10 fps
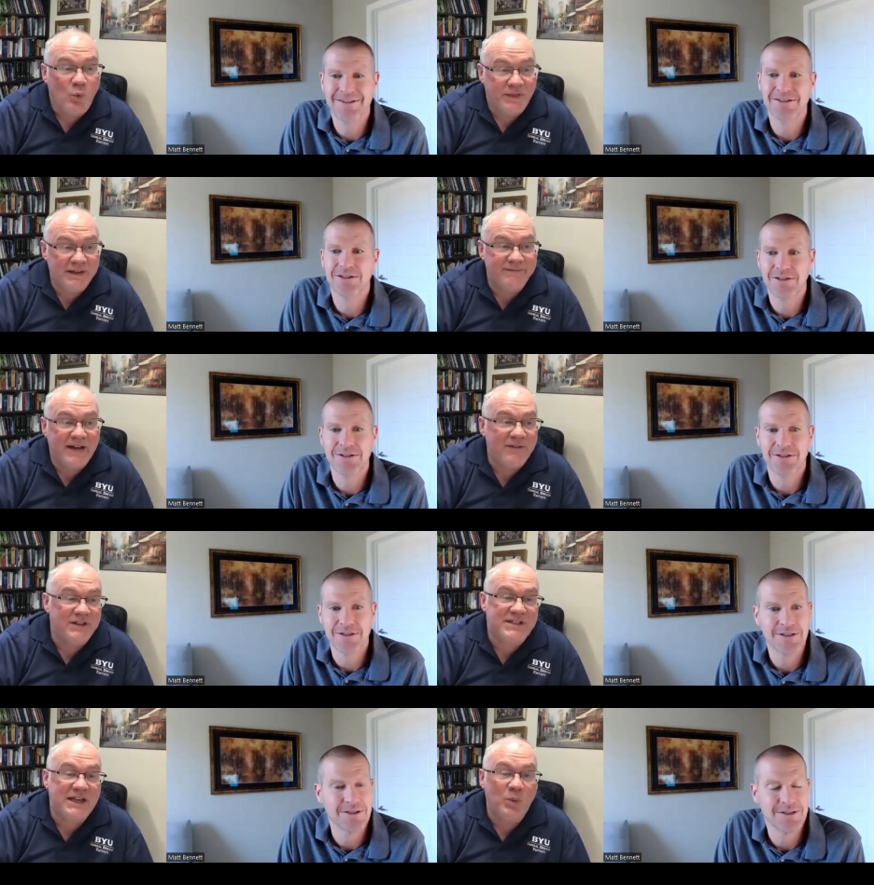Speaker 1: within five
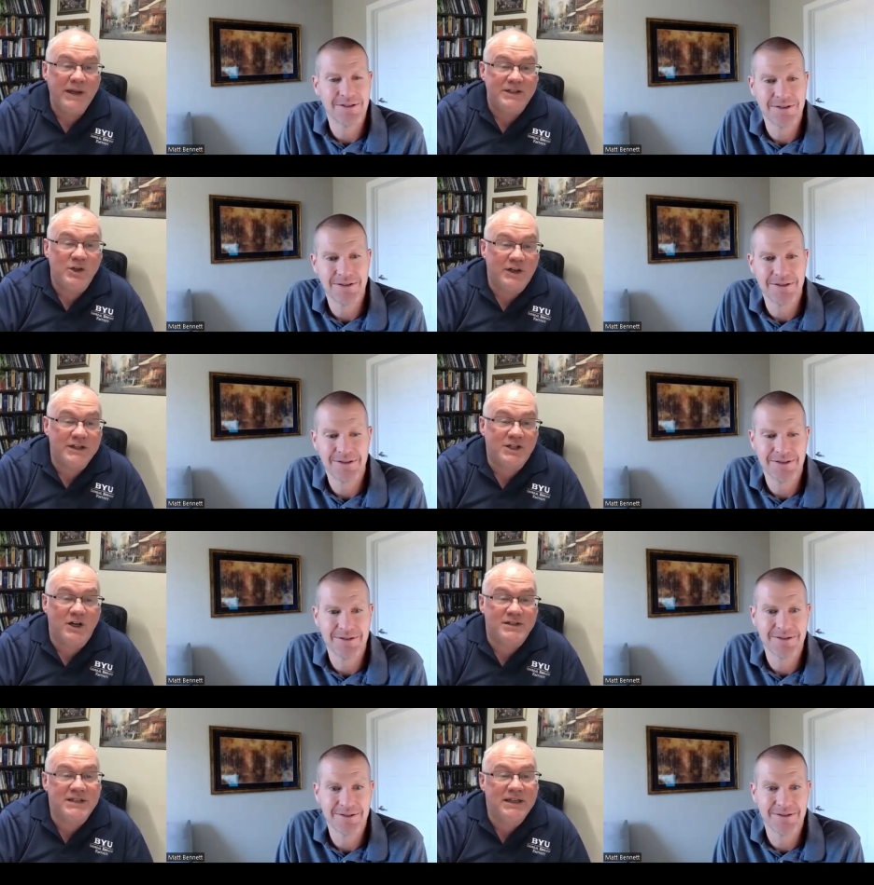to 10 weeks, you can
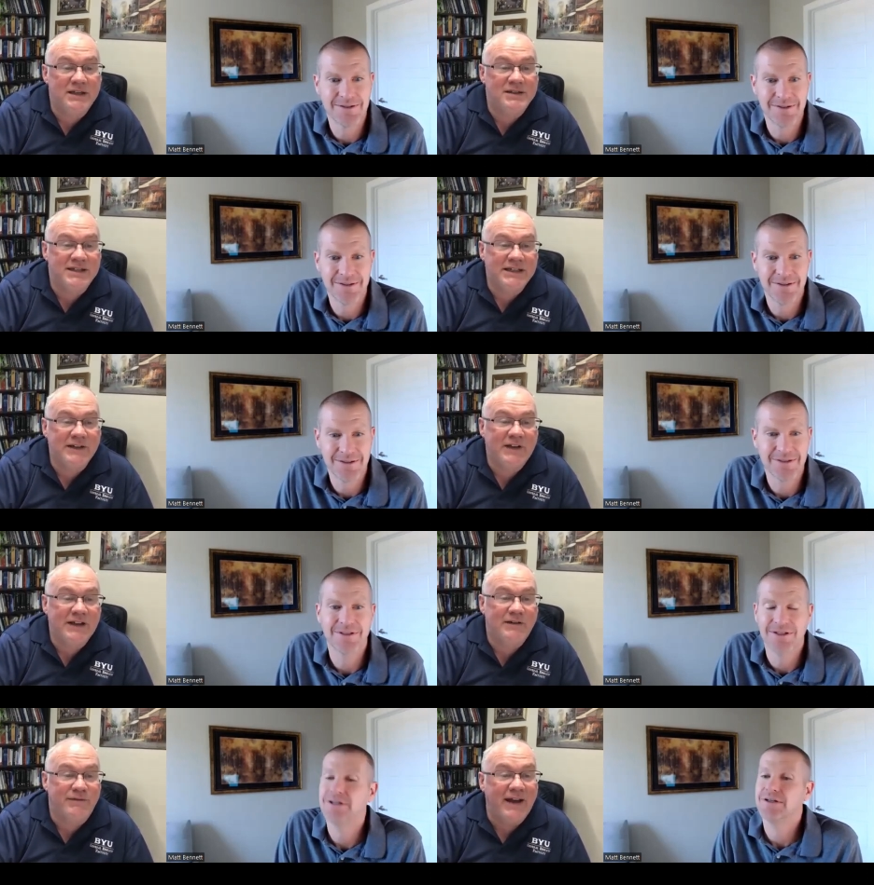start seeing
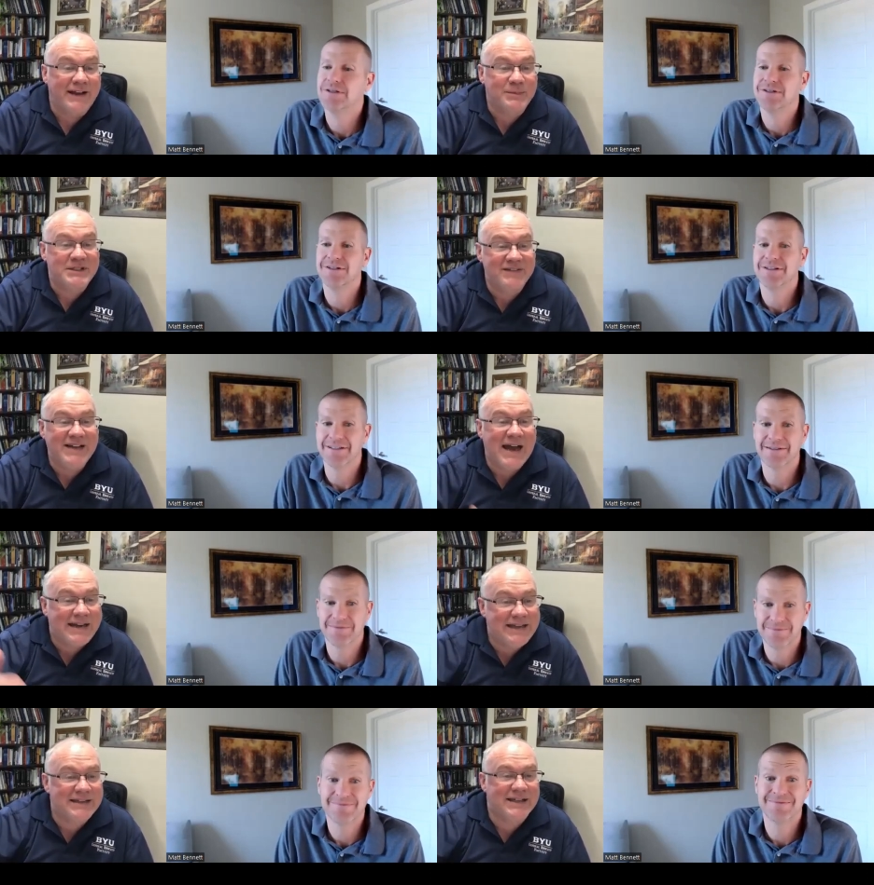significant effects, but you've got
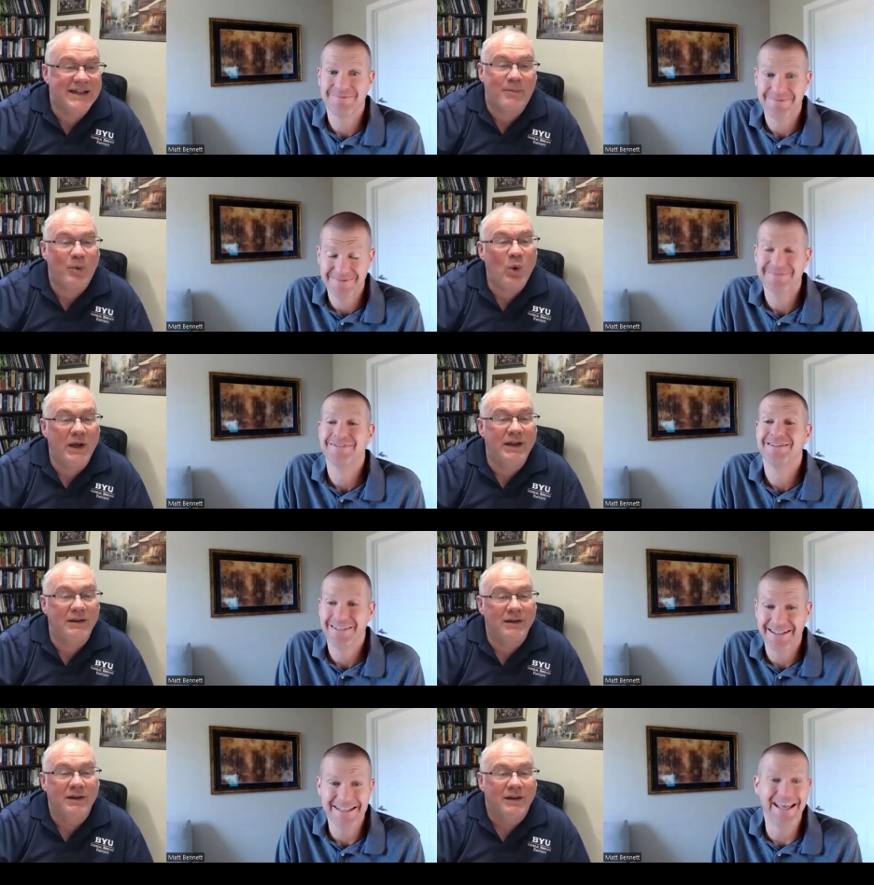to get to that
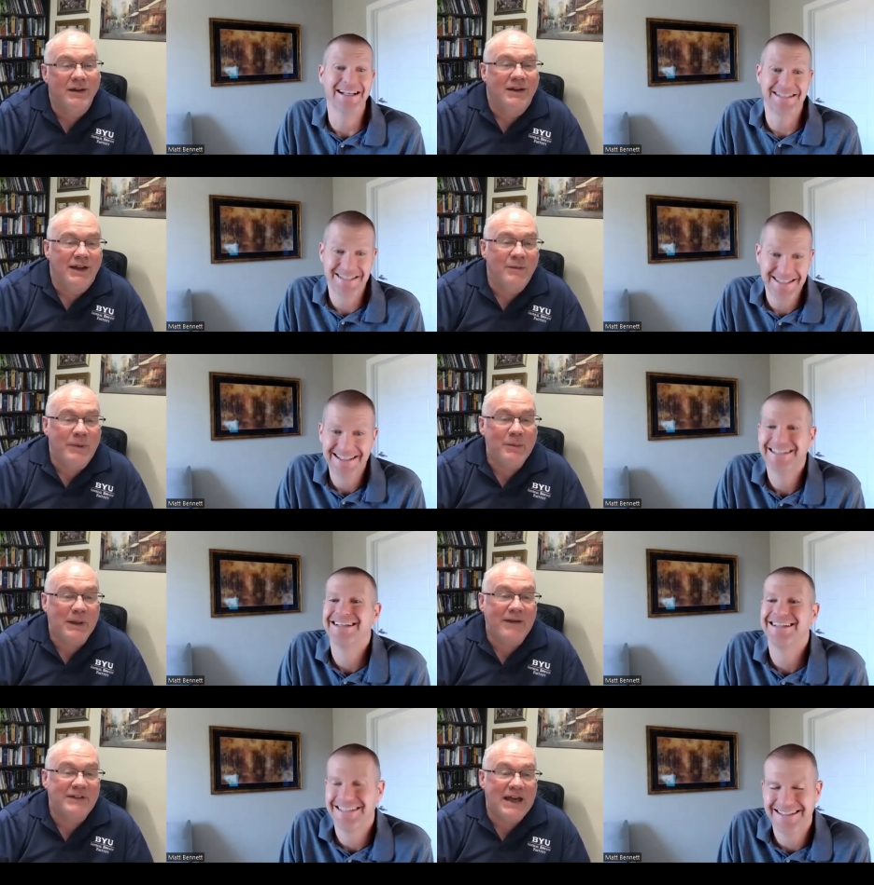point. Yes.
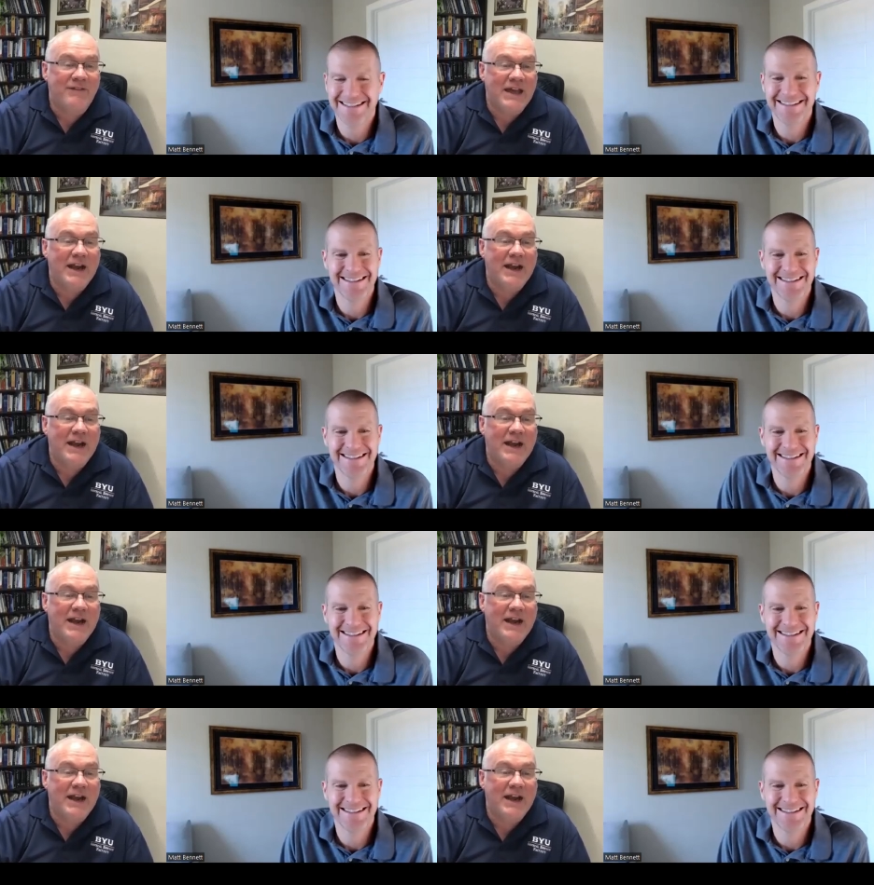People have to have